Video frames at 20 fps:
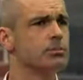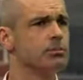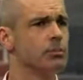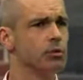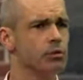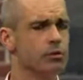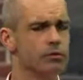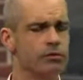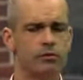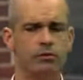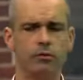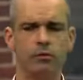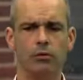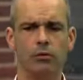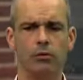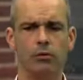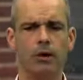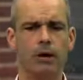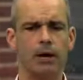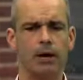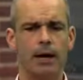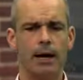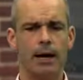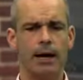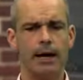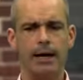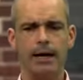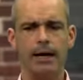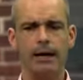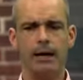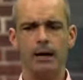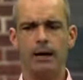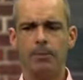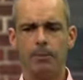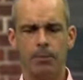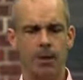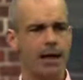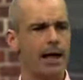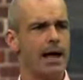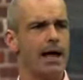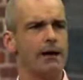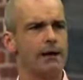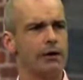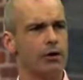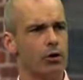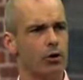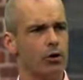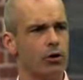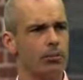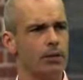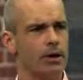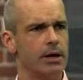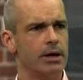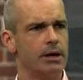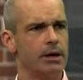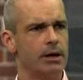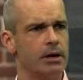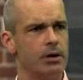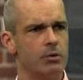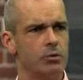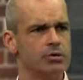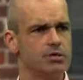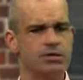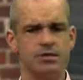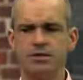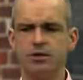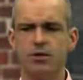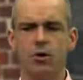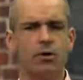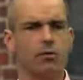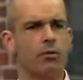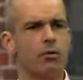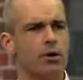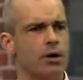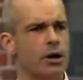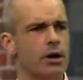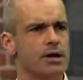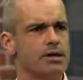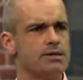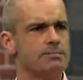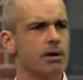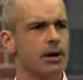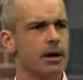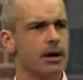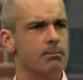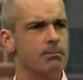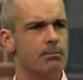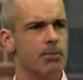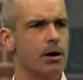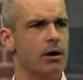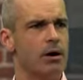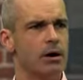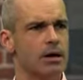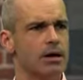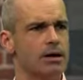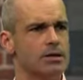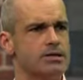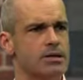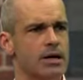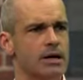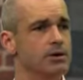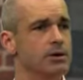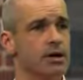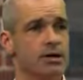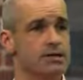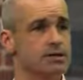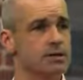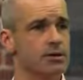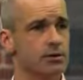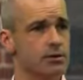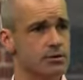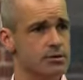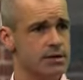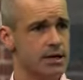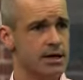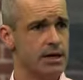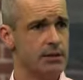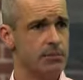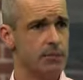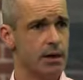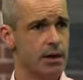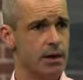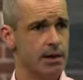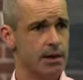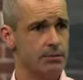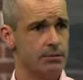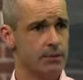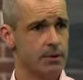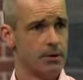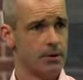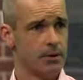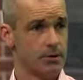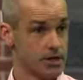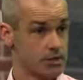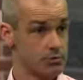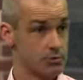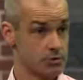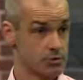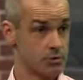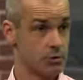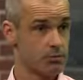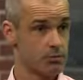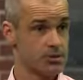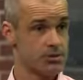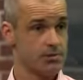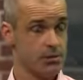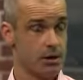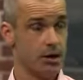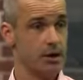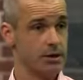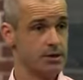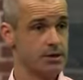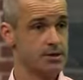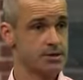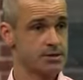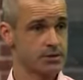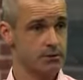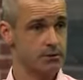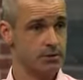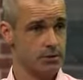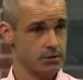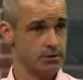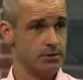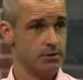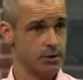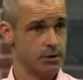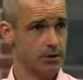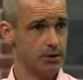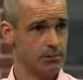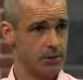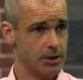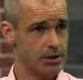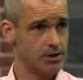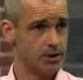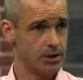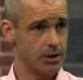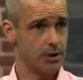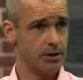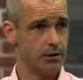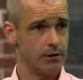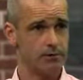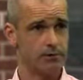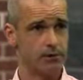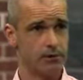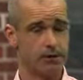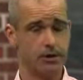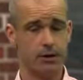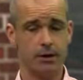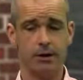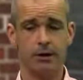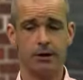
move to a planned economy which is not organized by markets and doesn't use any money. That was what was tried in the Soviet Union immediately after the